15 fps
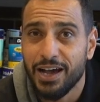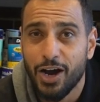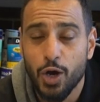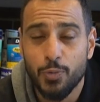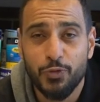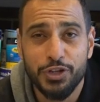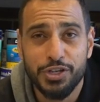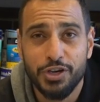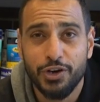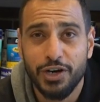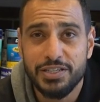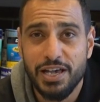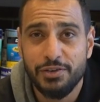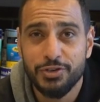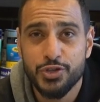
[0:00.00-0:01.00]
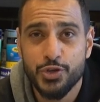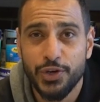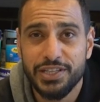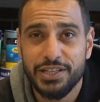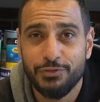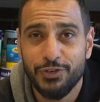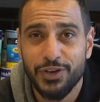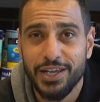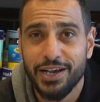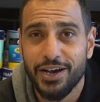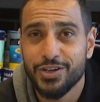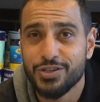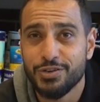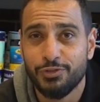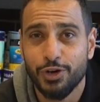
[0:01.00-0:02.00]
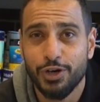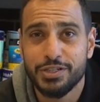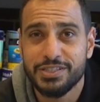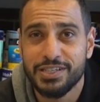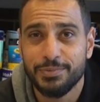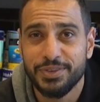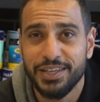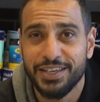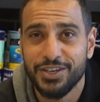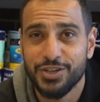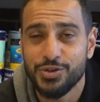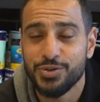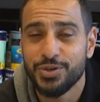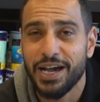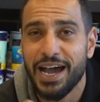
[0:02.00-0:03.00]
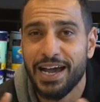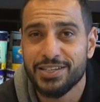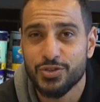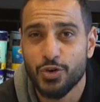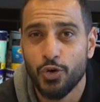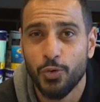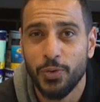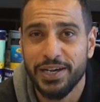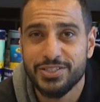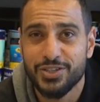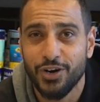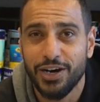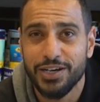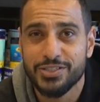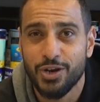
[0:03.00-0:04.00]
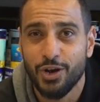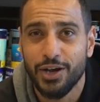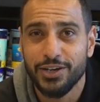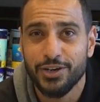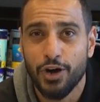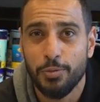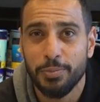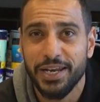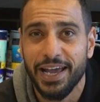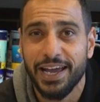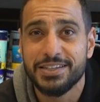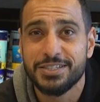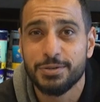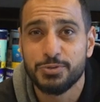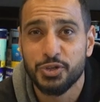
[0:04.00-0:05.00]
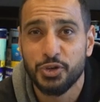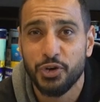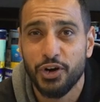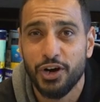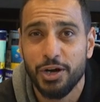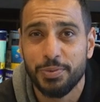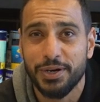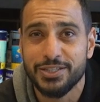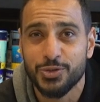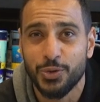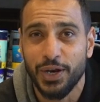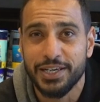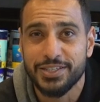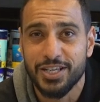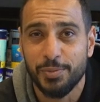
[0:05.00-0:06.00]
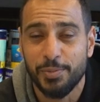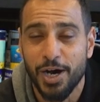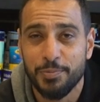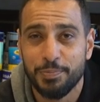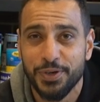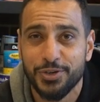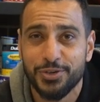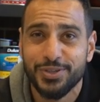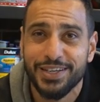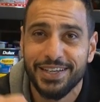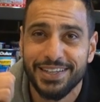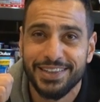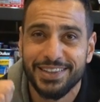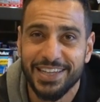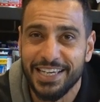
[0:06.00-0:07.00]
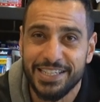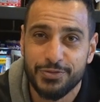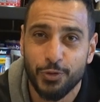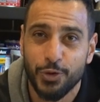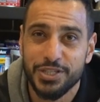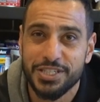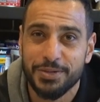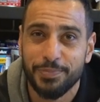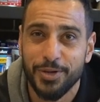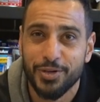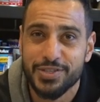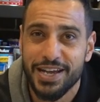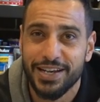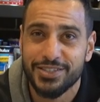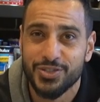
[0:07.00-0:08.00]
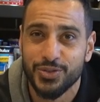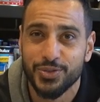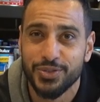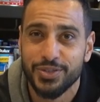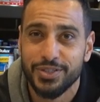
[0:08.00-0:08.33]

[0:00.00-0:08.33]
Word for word: Hopefully you guys have enjoyed the video, you've learned something new. As always guys, like, comment and subscribe. Until next time, I'm Bill. Thanks for watching Bill's How To.